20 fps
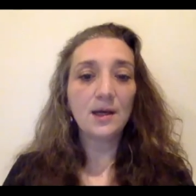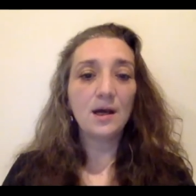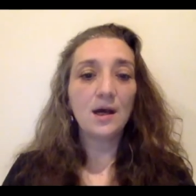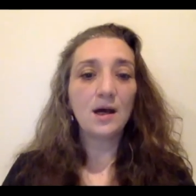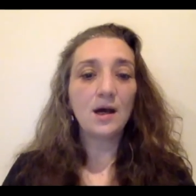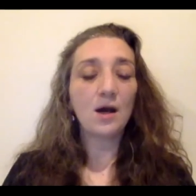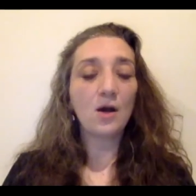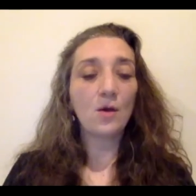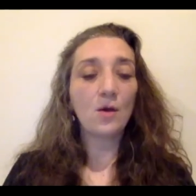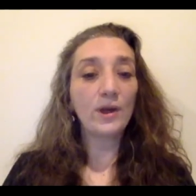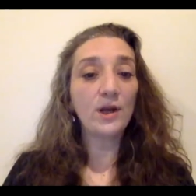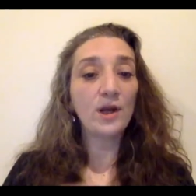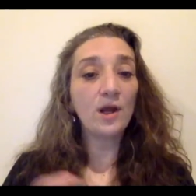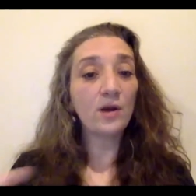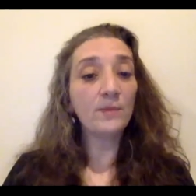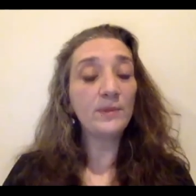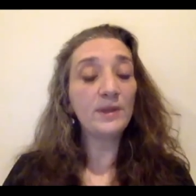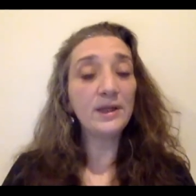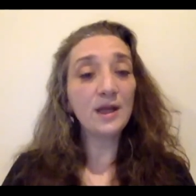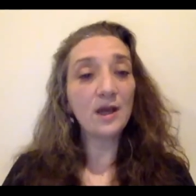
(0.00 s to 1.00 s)
Uh, when
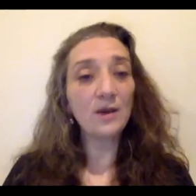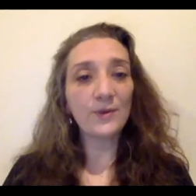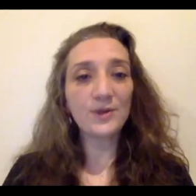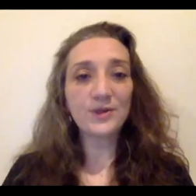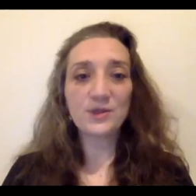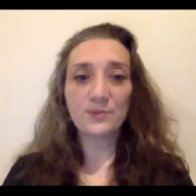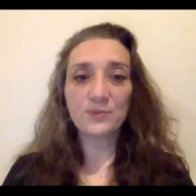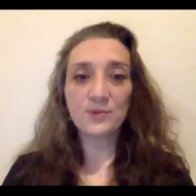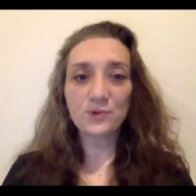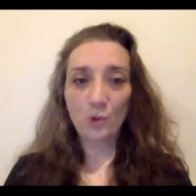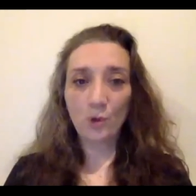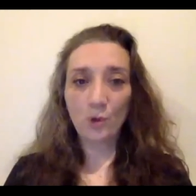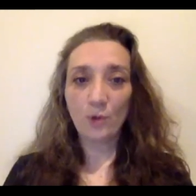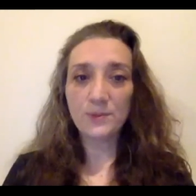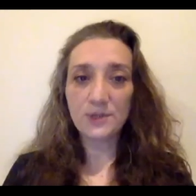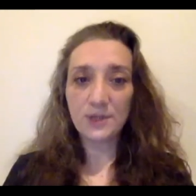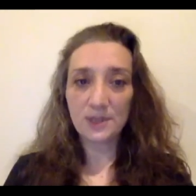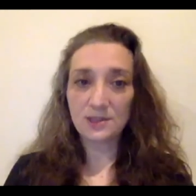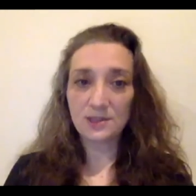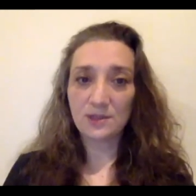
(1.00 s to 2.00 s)
Armenia was
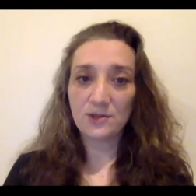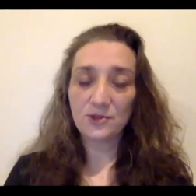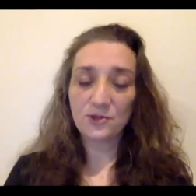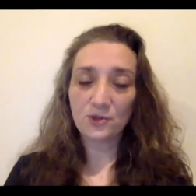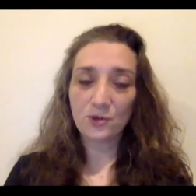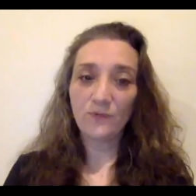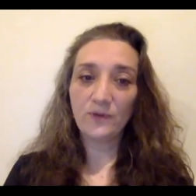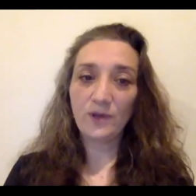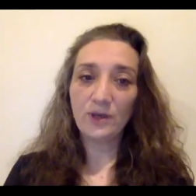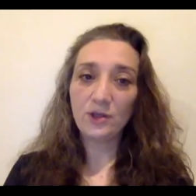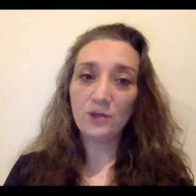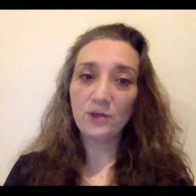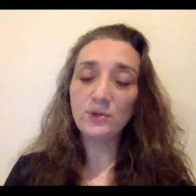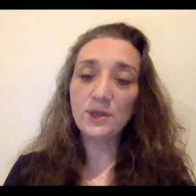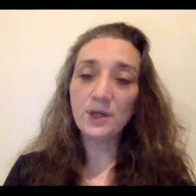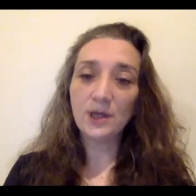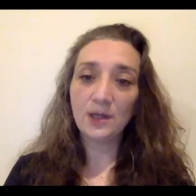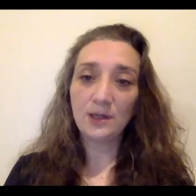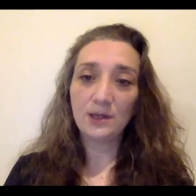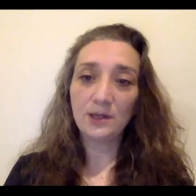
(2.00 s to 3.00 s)
absorbed into the Soviet
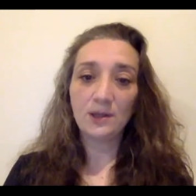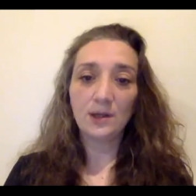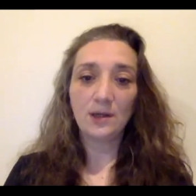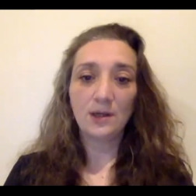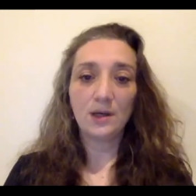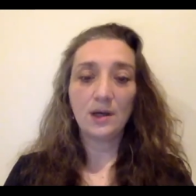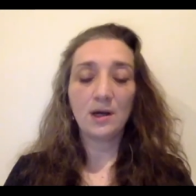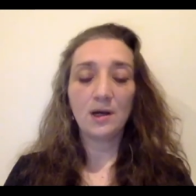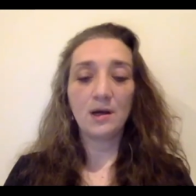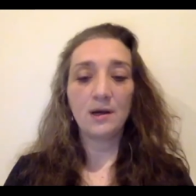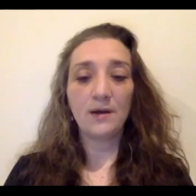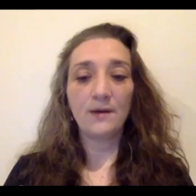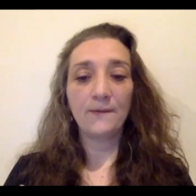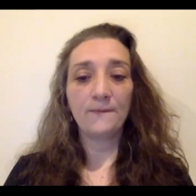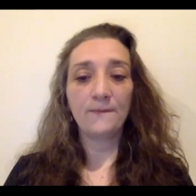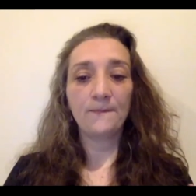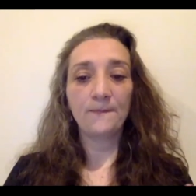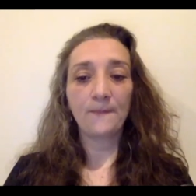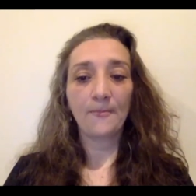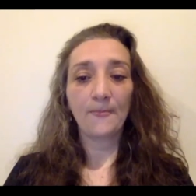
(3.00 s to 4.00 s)
Union,
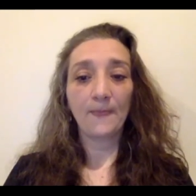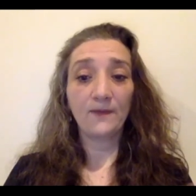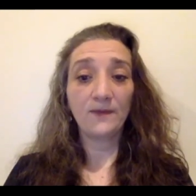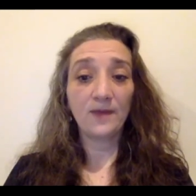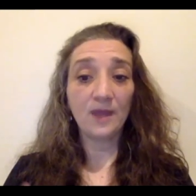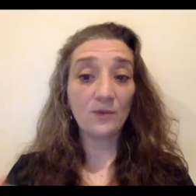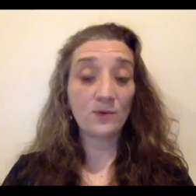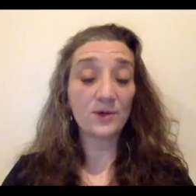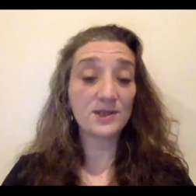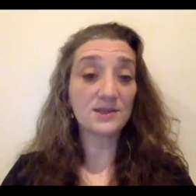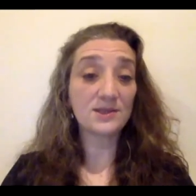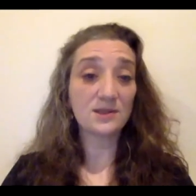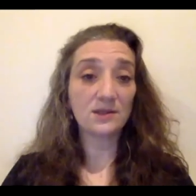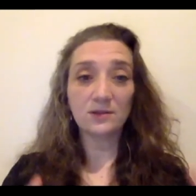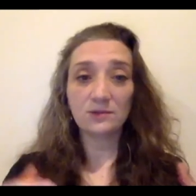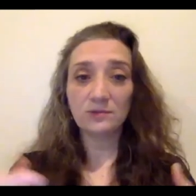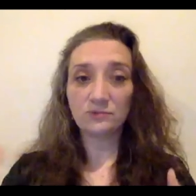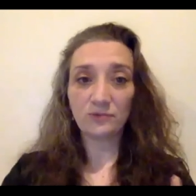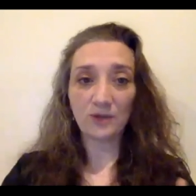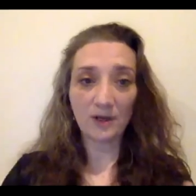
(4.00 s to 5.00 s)
um, they were
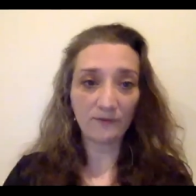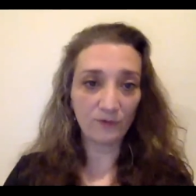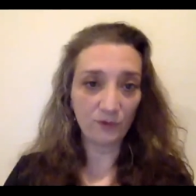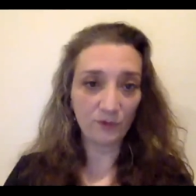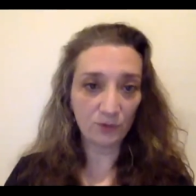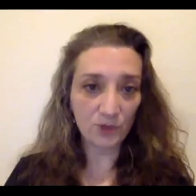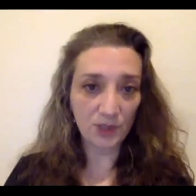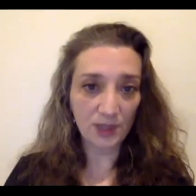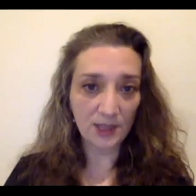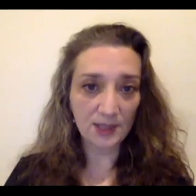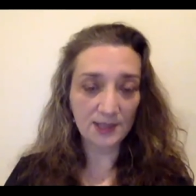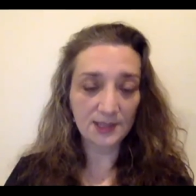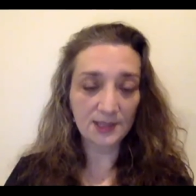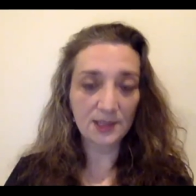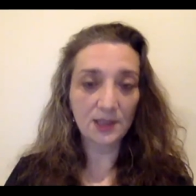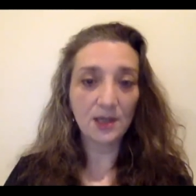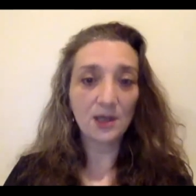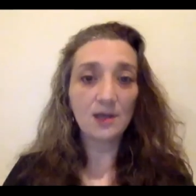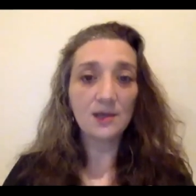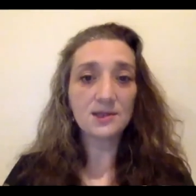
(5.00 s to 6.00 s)
still refugees.
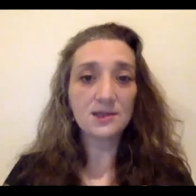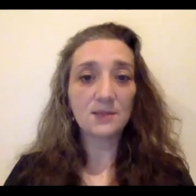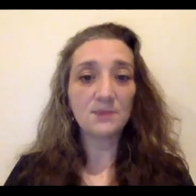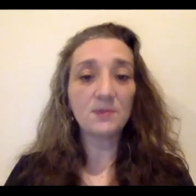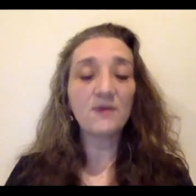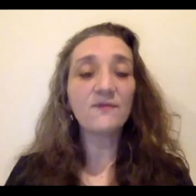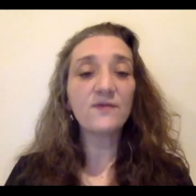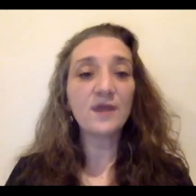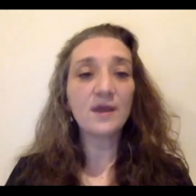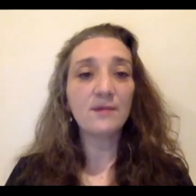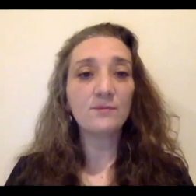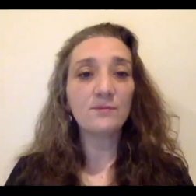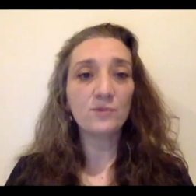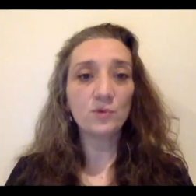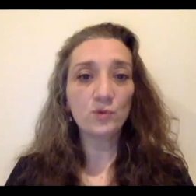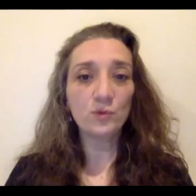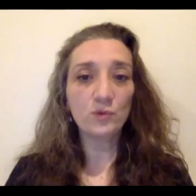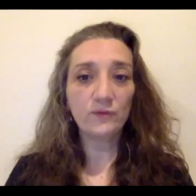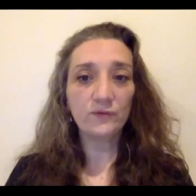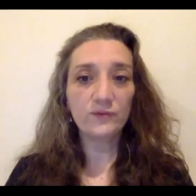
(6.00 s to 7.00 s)
Some of them
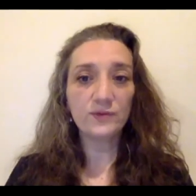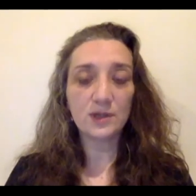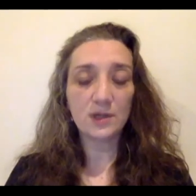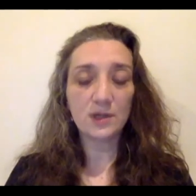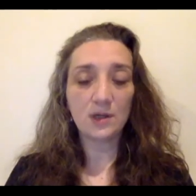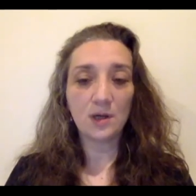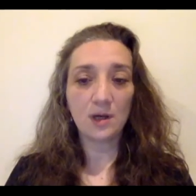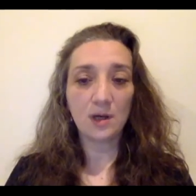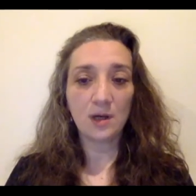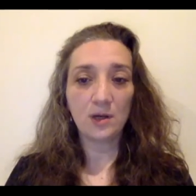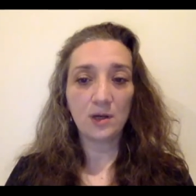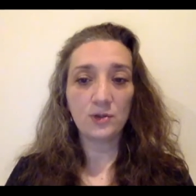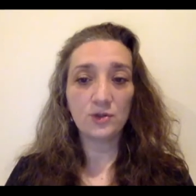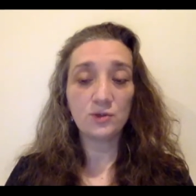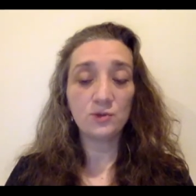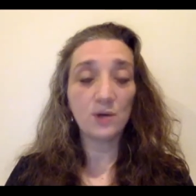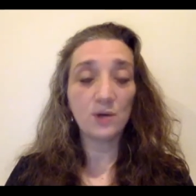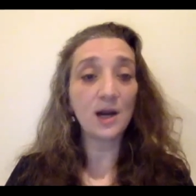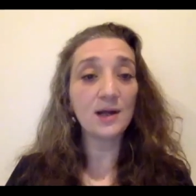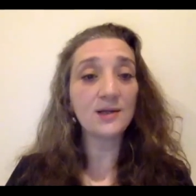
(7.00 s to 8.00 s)
moved uh,
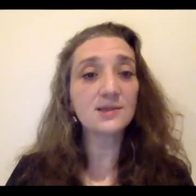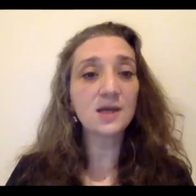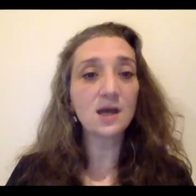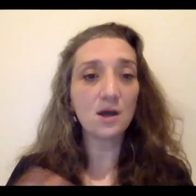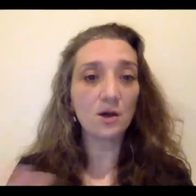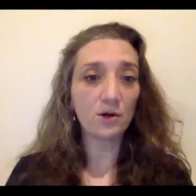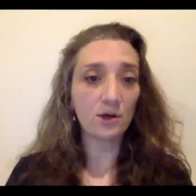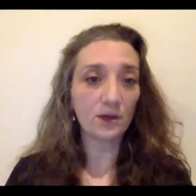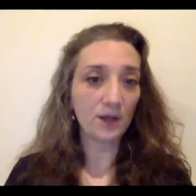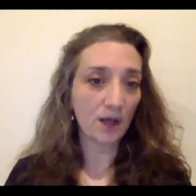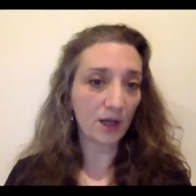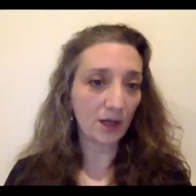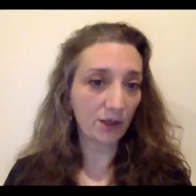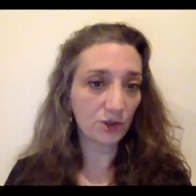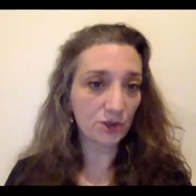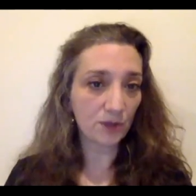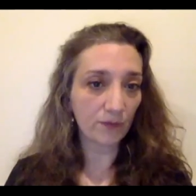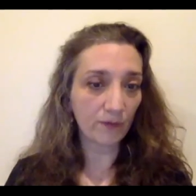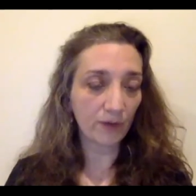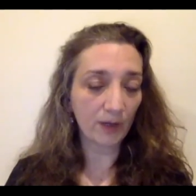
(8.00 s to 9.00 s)
to Artsakh or
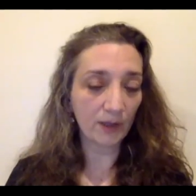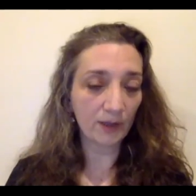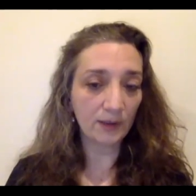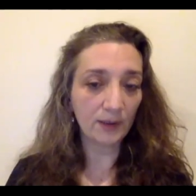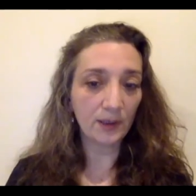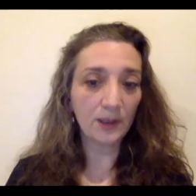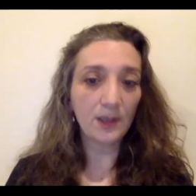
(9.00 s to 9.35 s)
Nakhichevan.